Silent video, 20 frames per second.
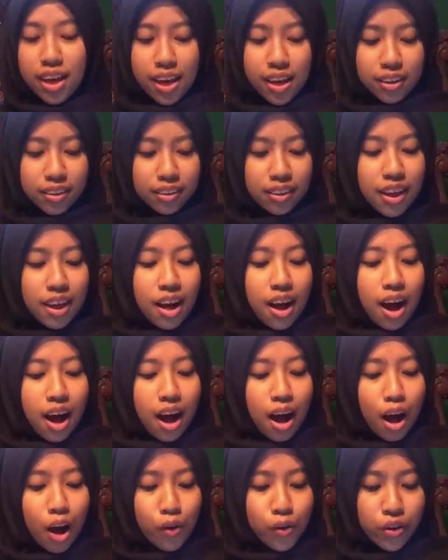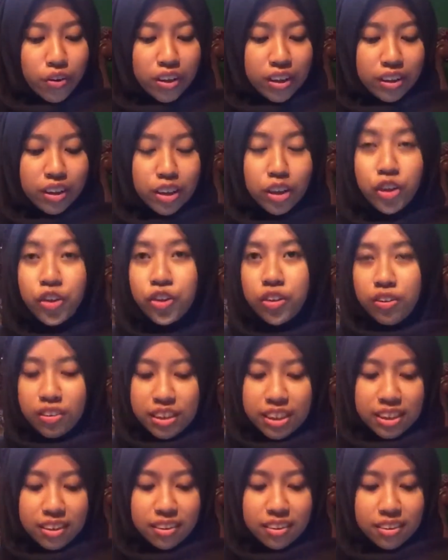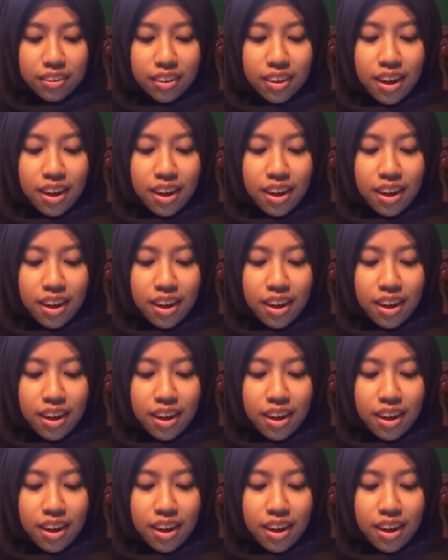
and how your letter should read.